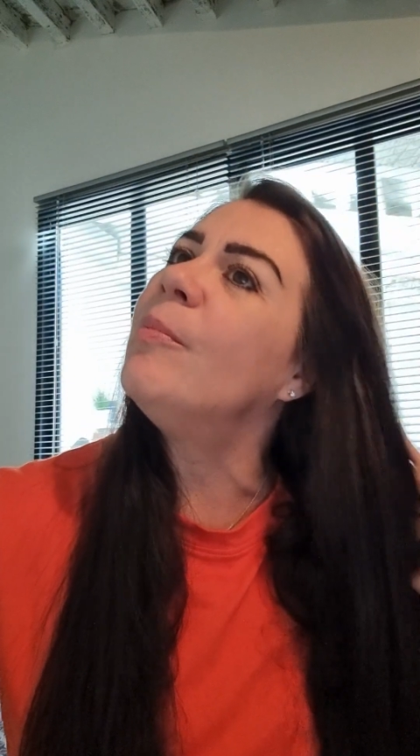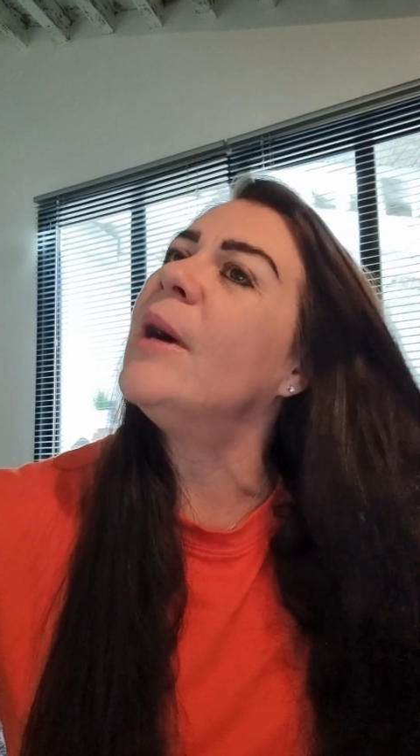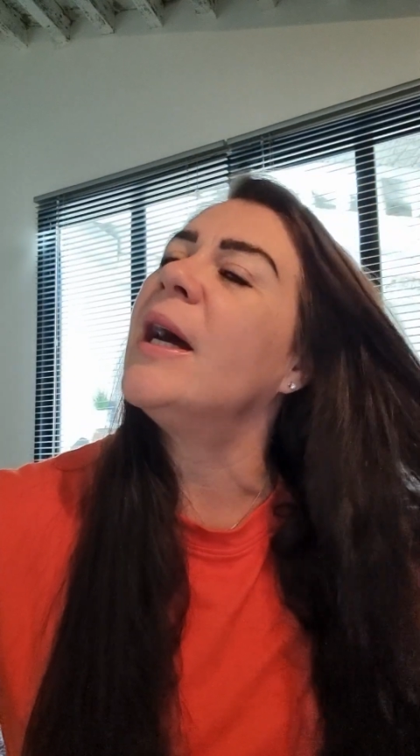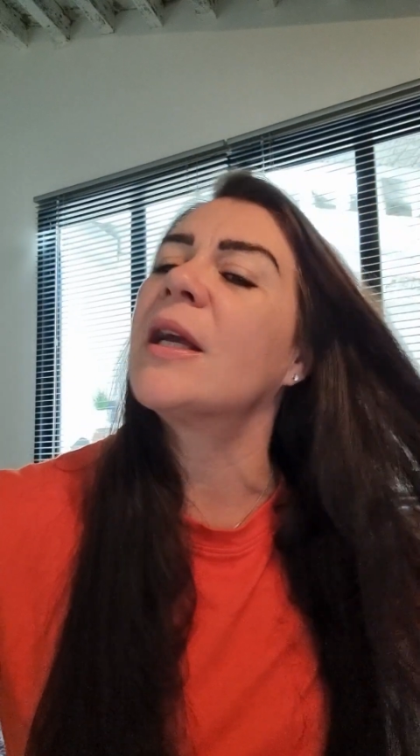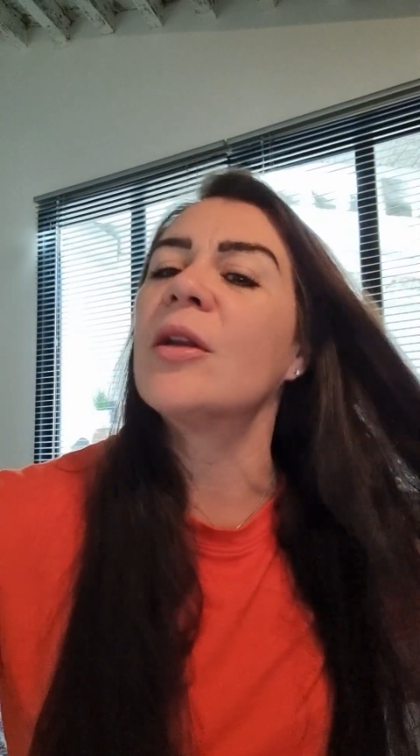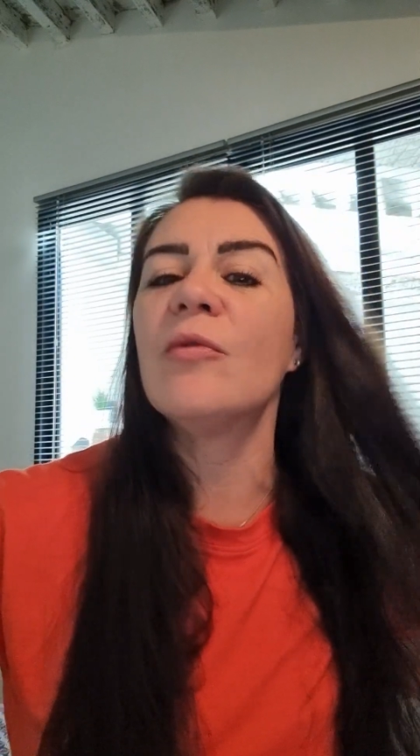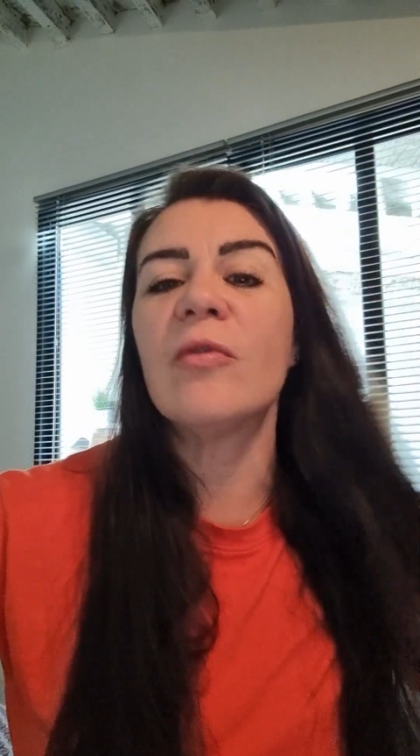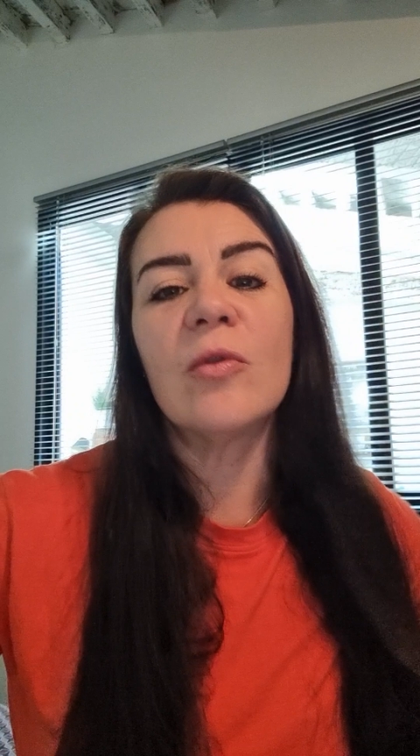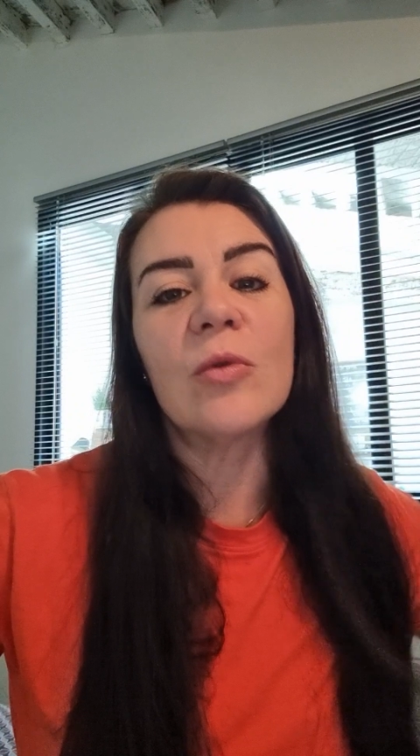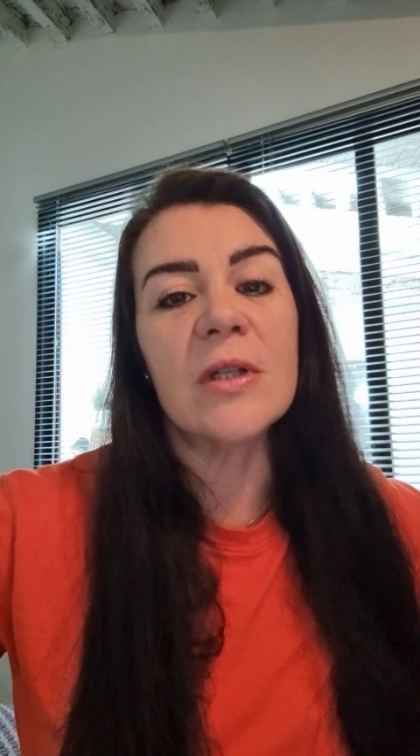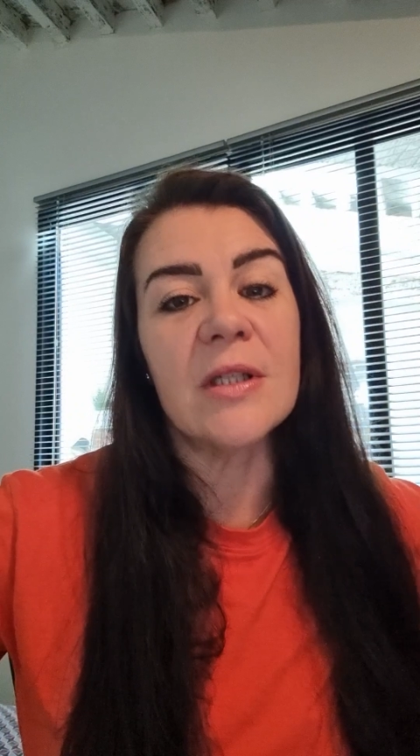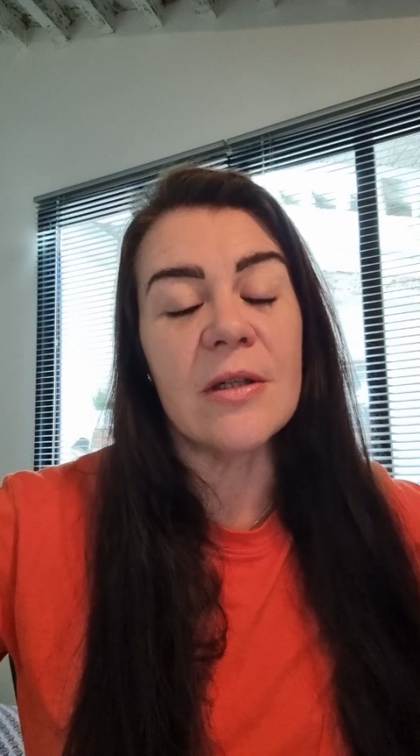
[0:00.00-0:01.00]
back in
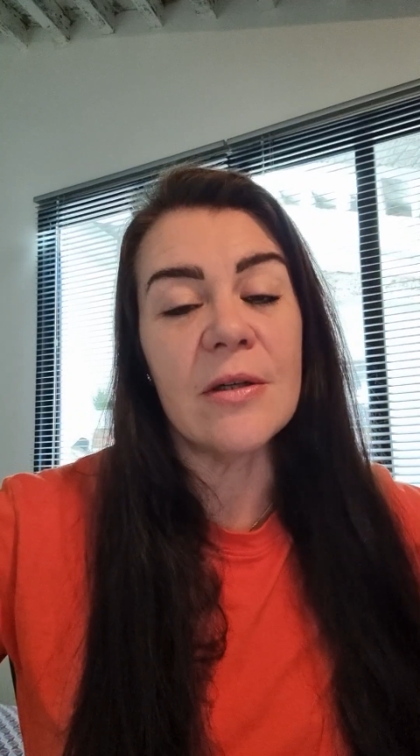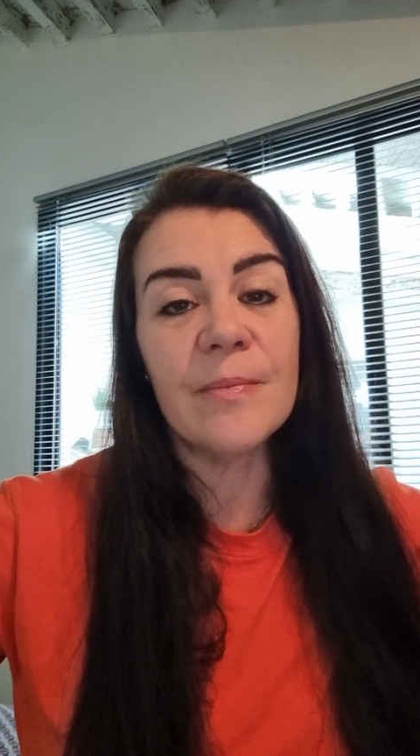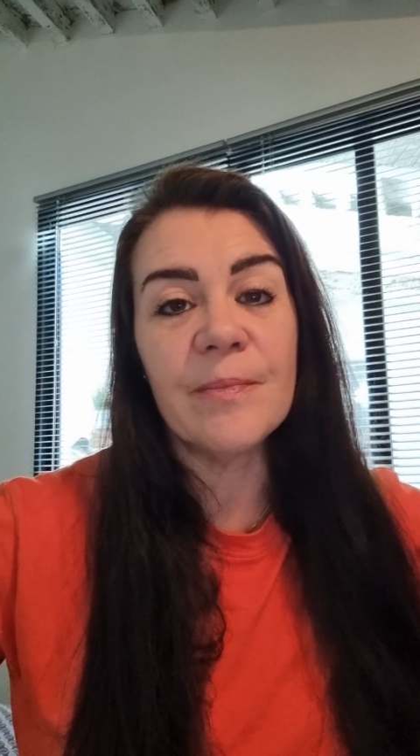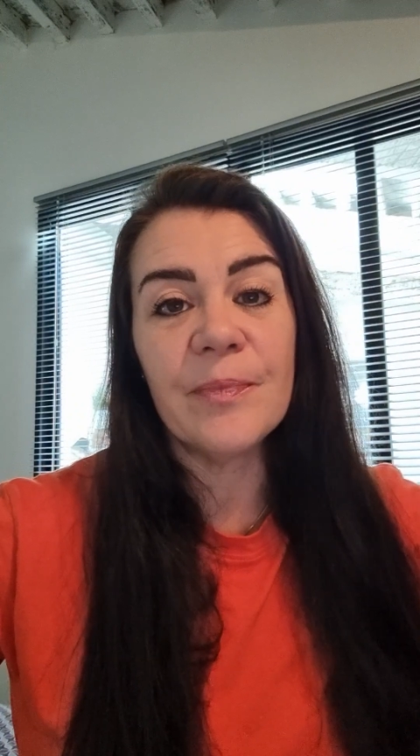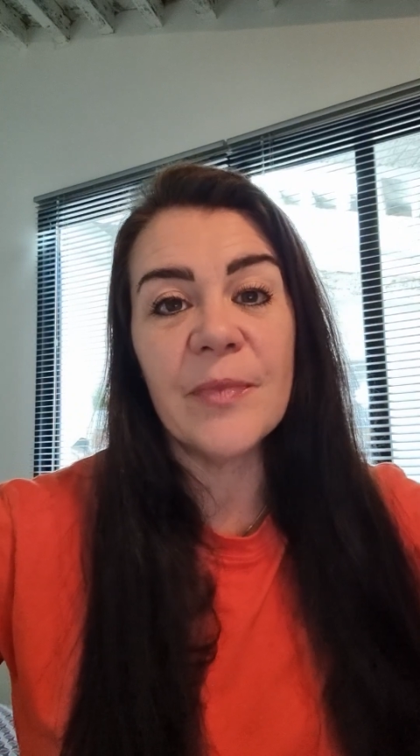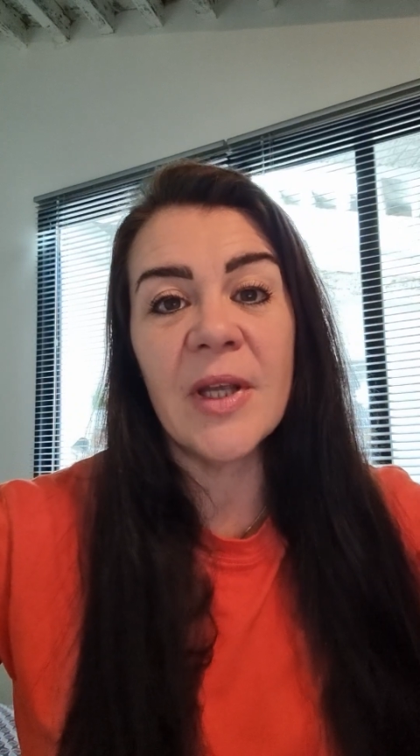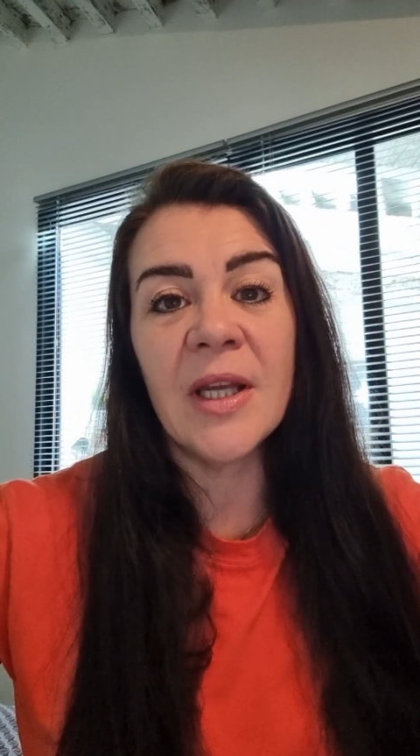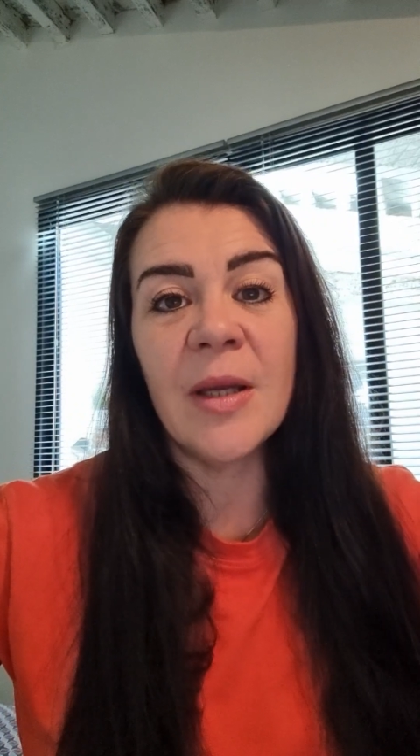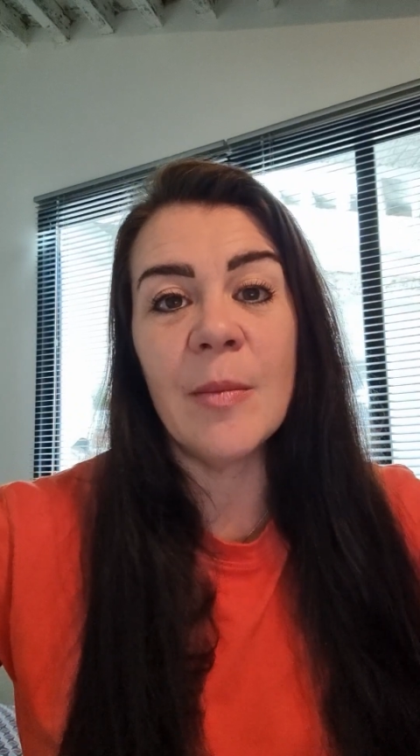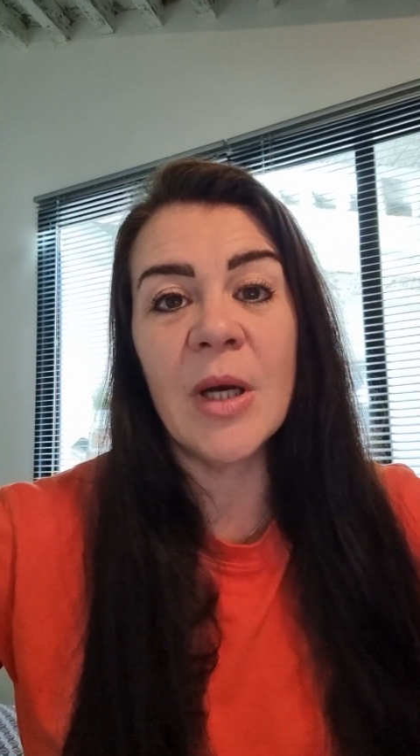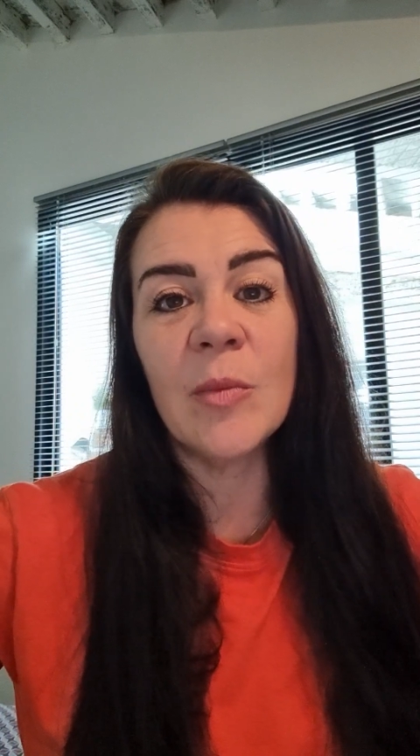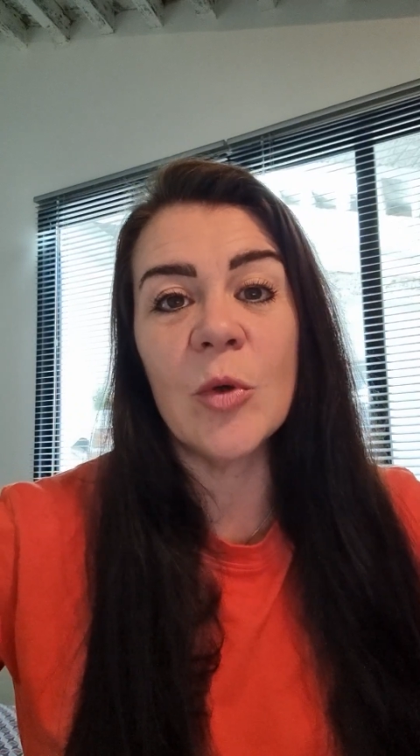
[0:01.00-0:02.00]
Florida,
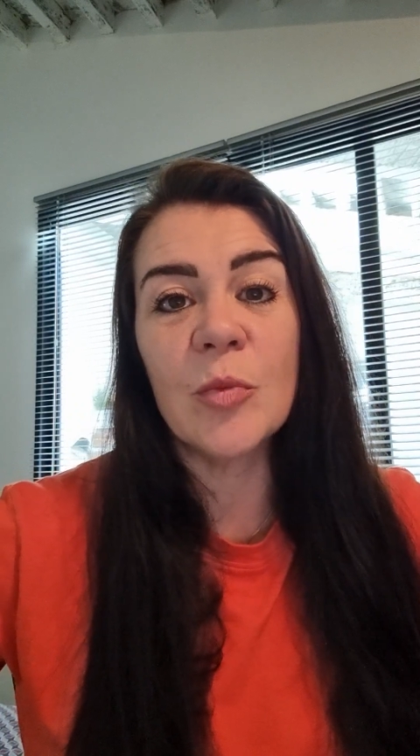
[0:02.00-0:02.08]
and